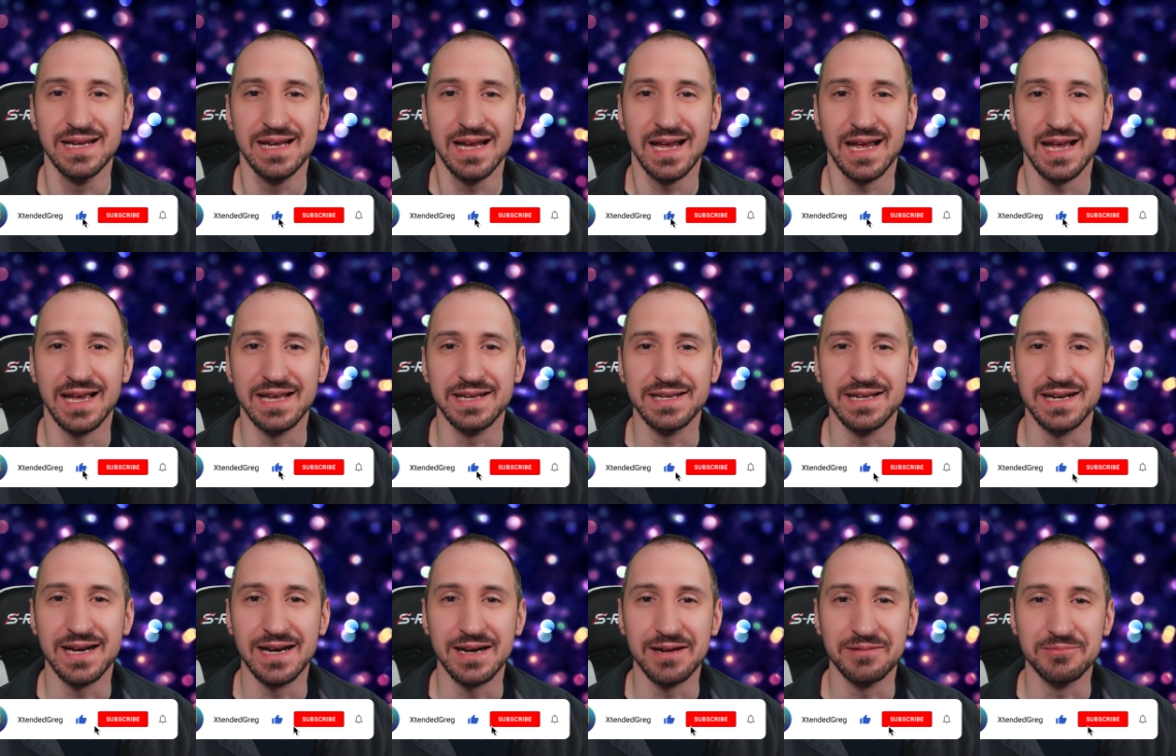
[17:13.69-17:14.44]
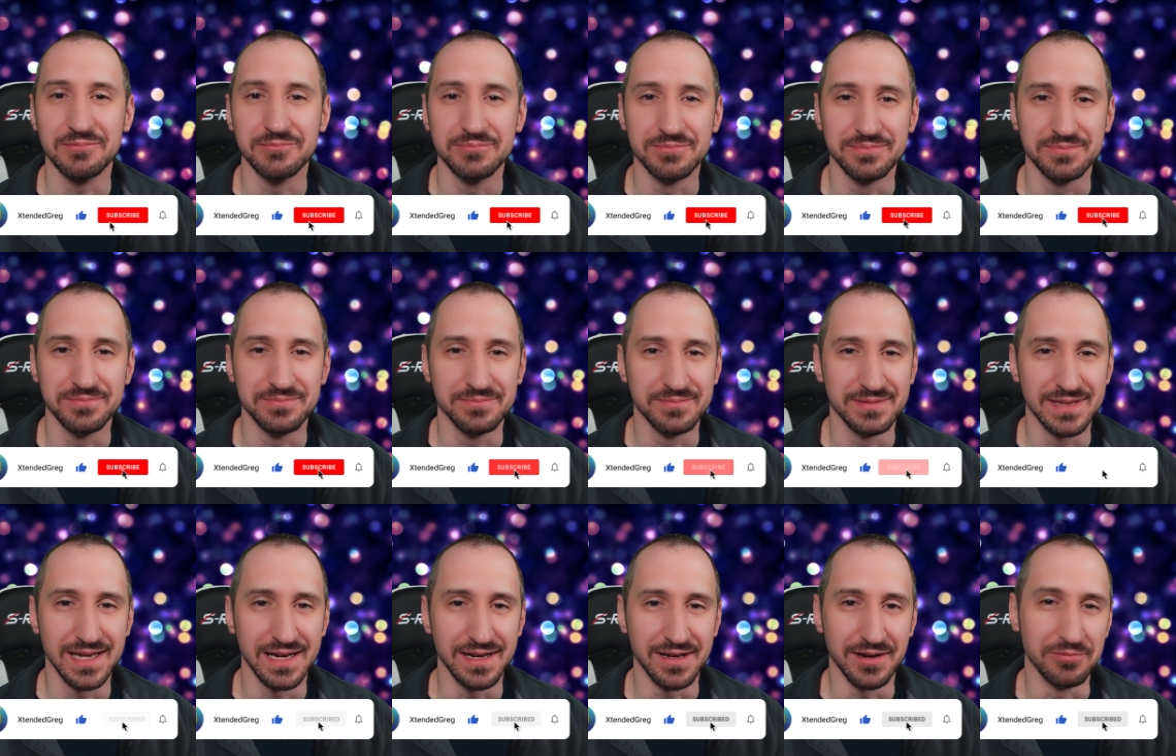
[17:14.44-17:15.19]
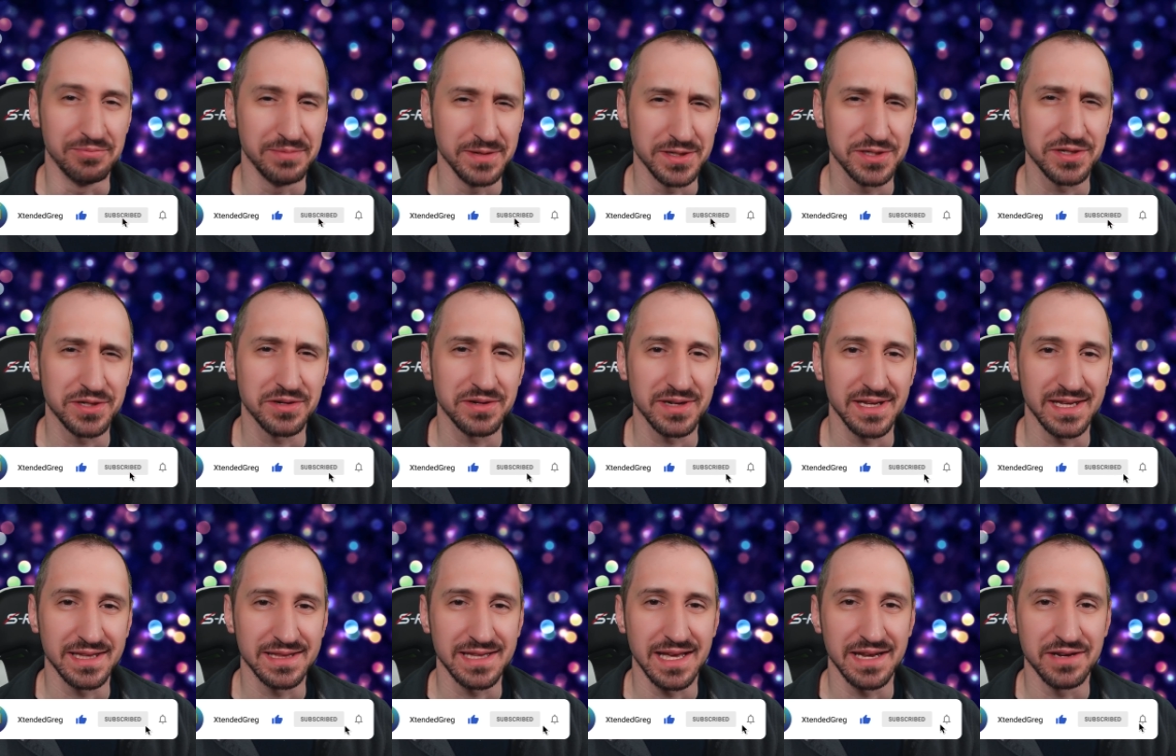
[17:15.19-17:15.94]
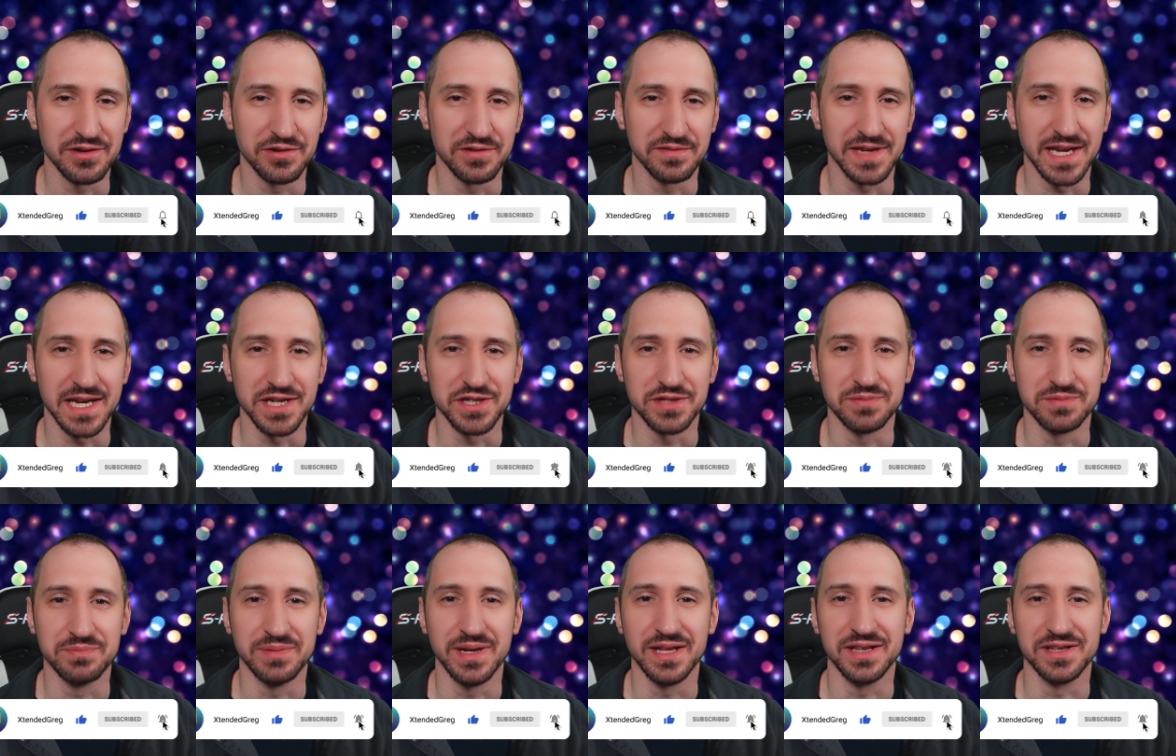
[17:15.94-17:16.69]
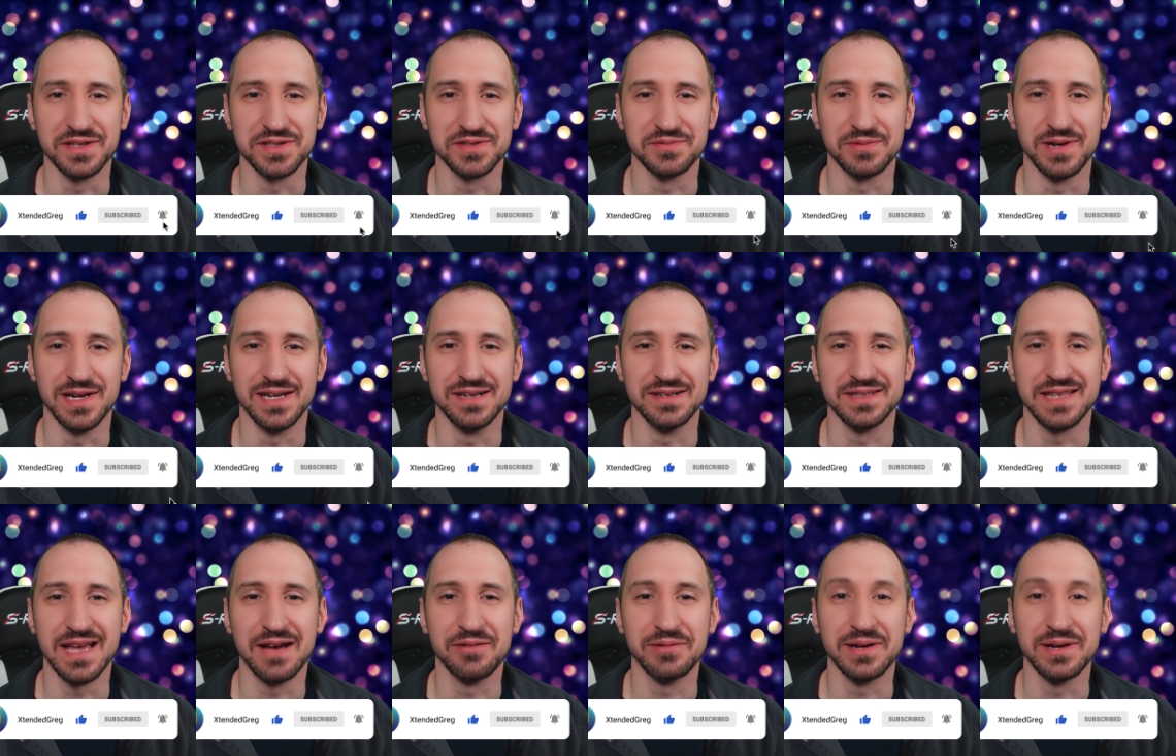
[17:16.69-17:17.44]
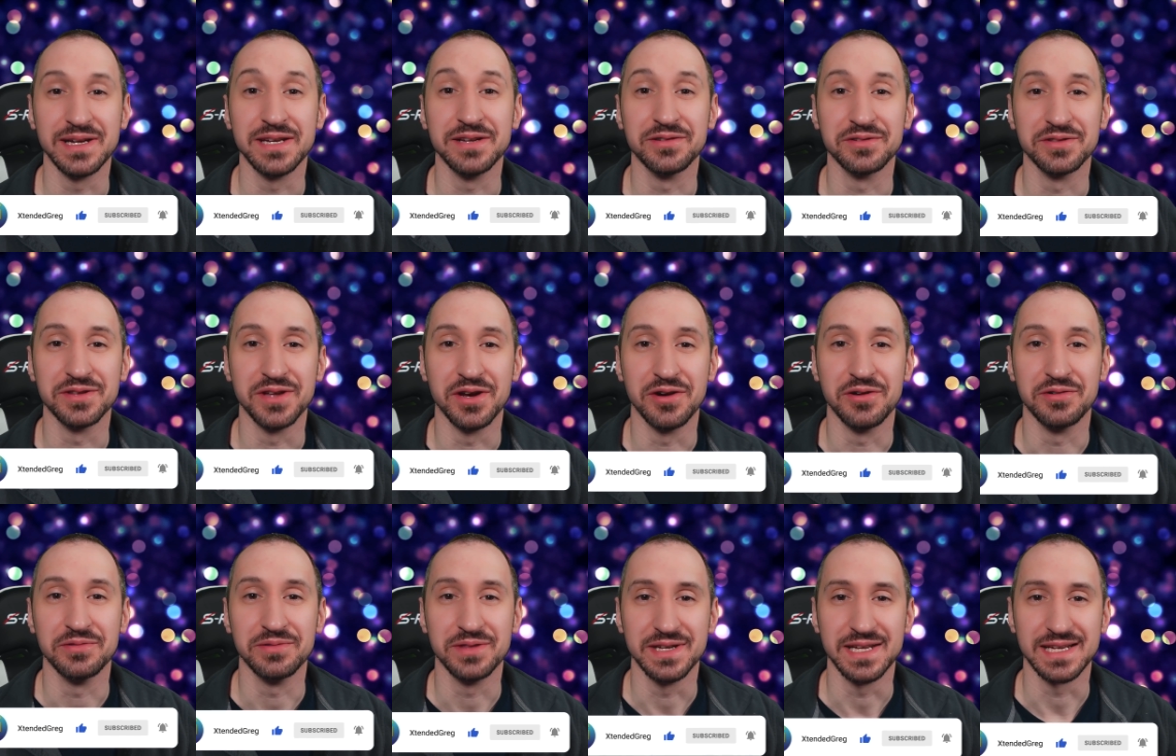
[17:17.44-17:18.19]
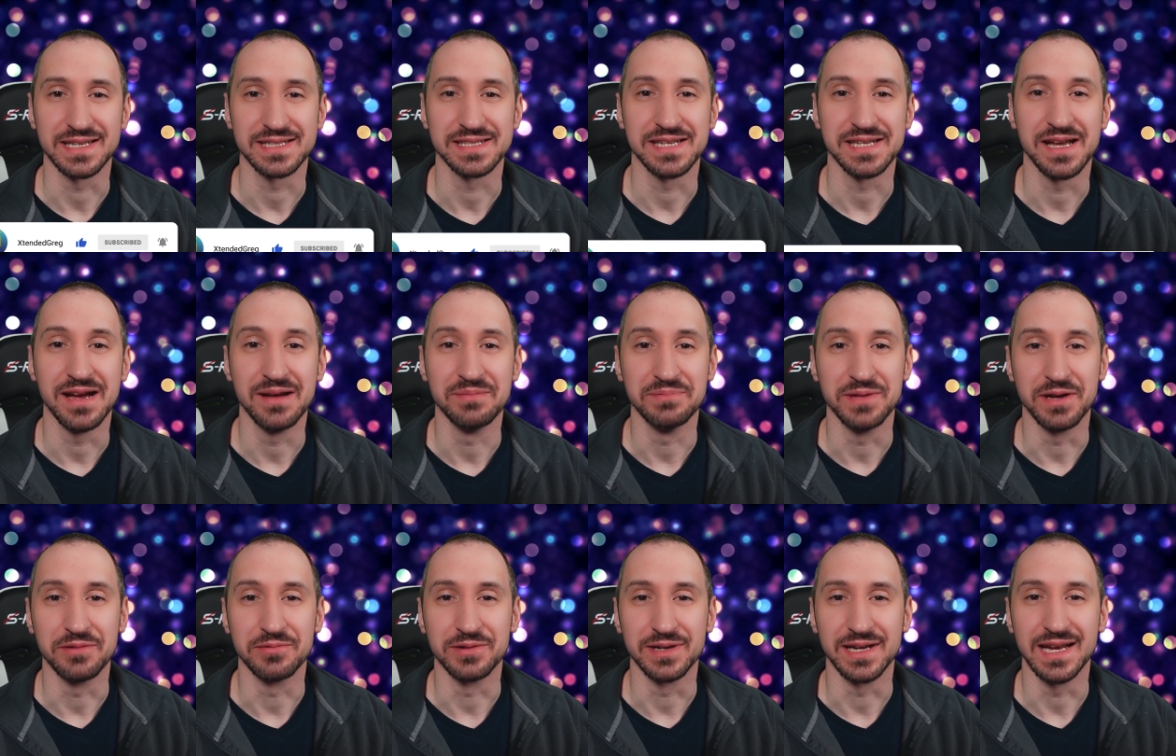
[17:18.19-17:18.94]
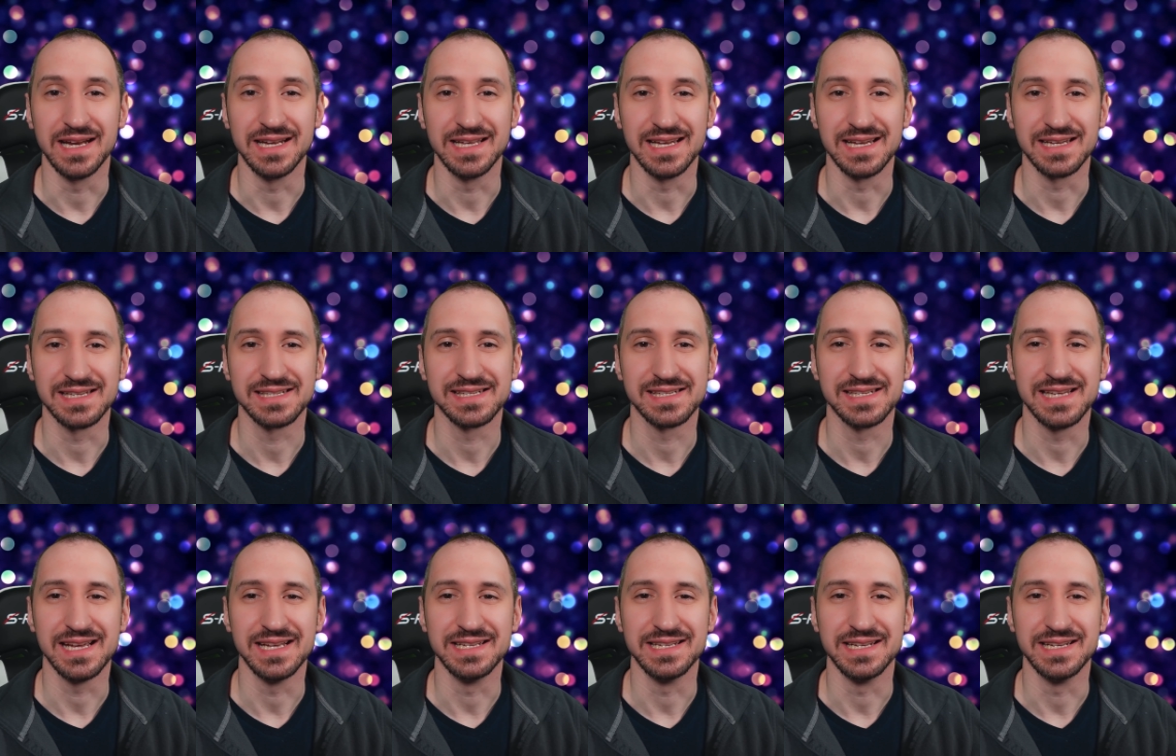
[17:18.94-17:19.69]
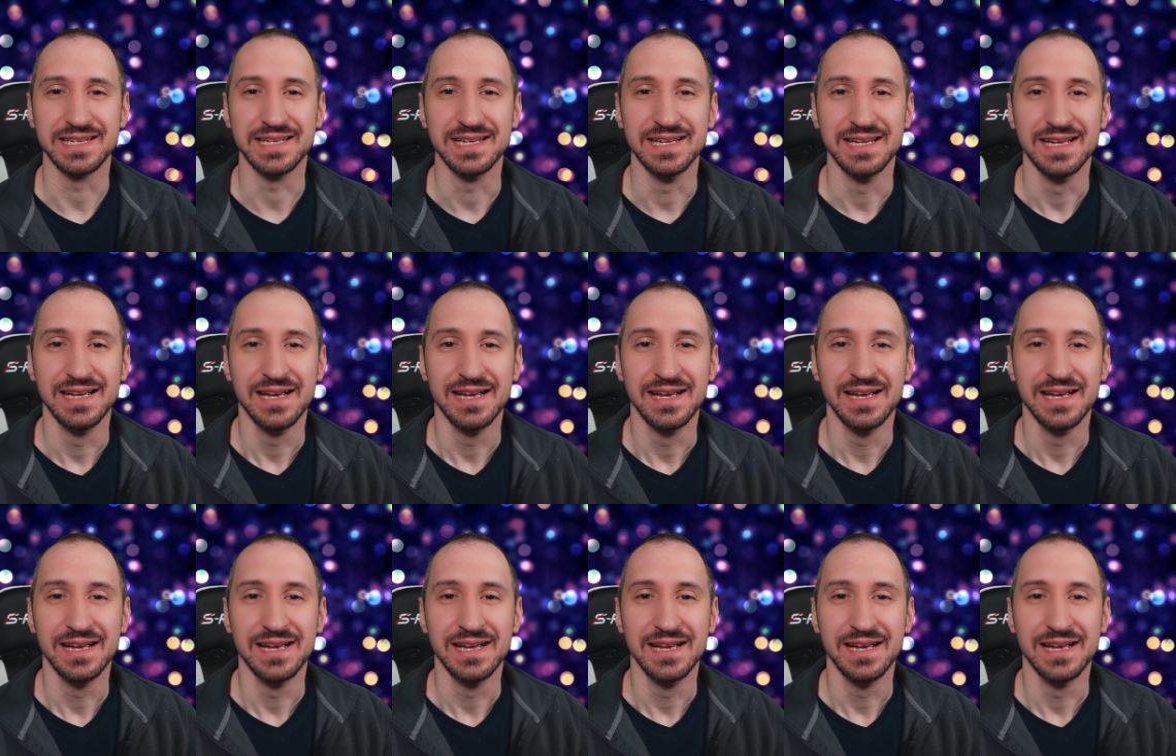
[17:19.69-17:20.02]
And, um, you know, be sure to hit that notification bell as well. That way you'll know the next time that we're getting extended.